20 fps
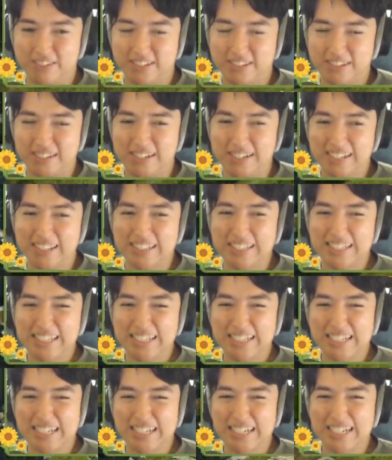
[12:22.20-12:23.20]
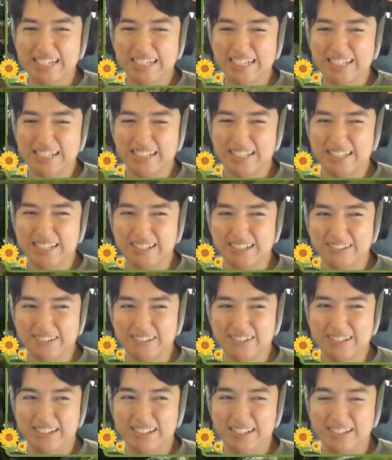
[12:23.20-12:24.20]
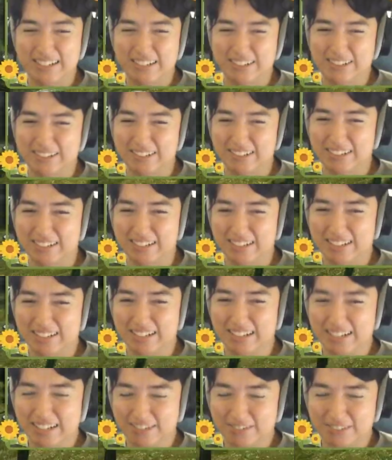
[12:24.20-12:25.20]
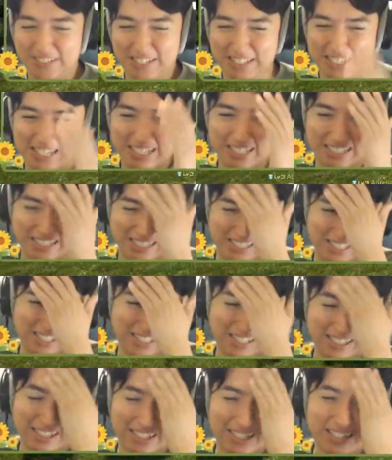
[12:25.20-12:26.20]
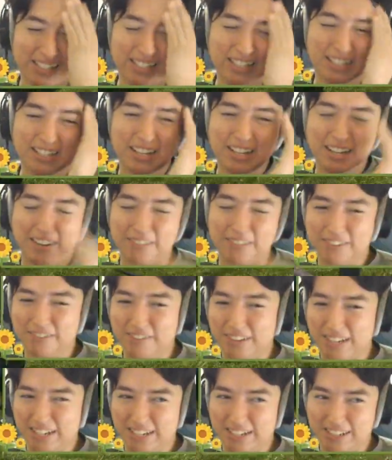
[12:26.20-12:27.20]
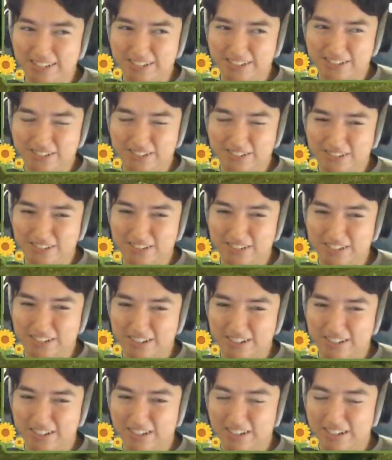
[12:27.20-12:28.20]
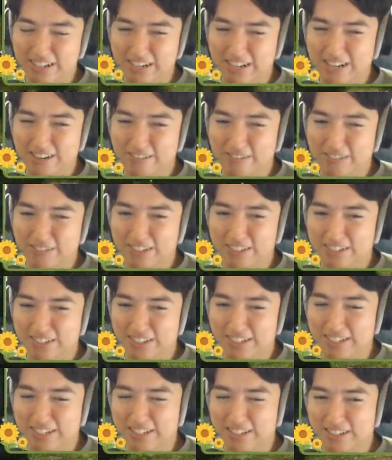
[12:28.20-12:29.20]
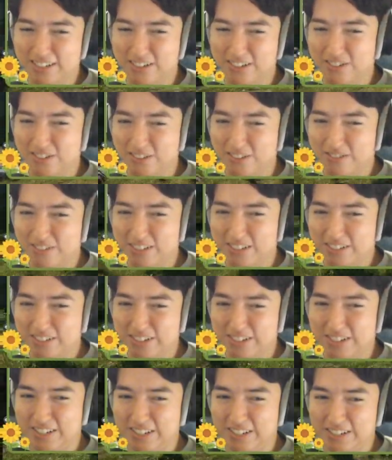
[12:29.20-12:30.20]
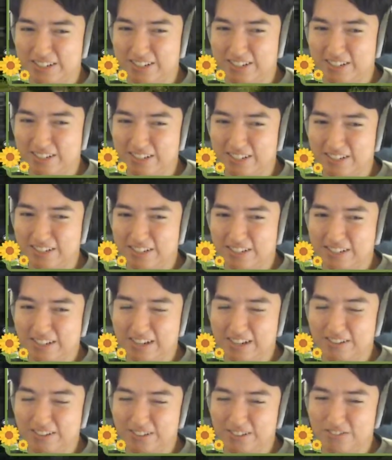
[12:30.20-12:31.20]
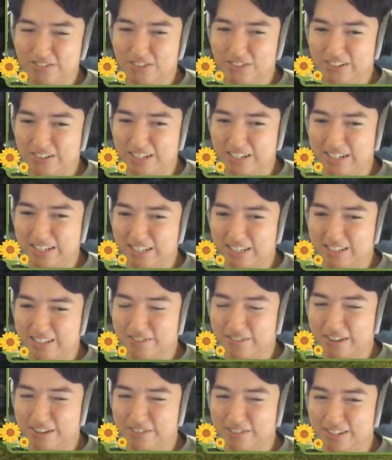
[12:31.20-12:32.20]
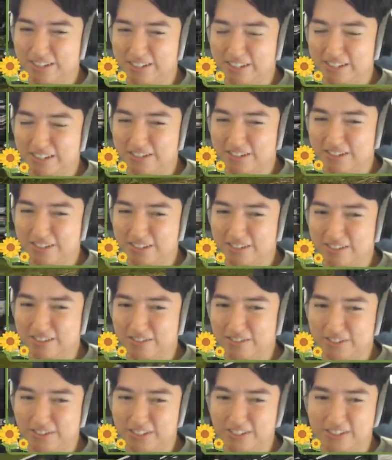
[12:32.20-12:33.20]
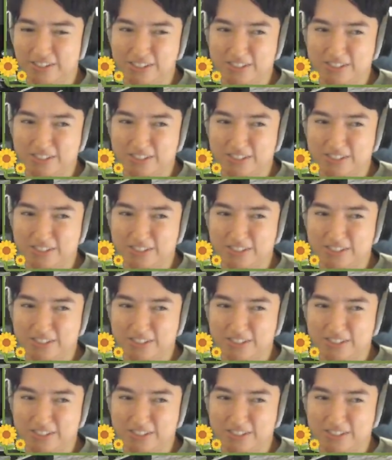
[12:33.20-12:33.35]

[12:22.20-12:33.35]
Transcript: The Yan is so cute, but deadly. I've been meaning to order a Yan plushie and a corn plushie. I will try to get them off Etsy or something because